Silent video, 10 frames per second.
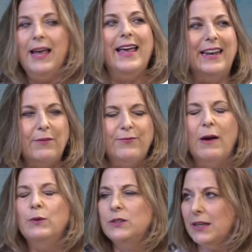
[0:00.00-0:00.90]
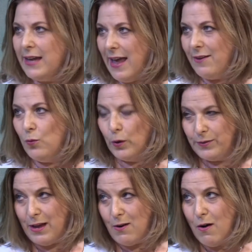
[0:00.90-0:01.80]
and if I was going to
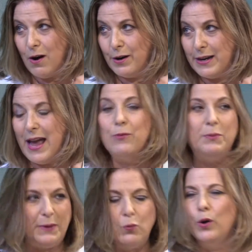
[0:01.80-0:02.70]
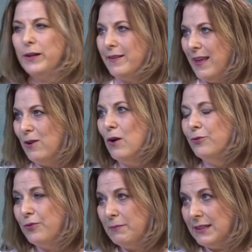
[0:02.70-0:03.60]
work that hard, I would be working that
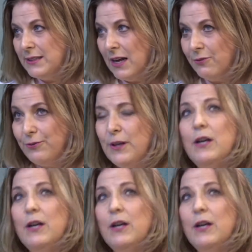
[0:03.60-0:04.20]
hard for myself.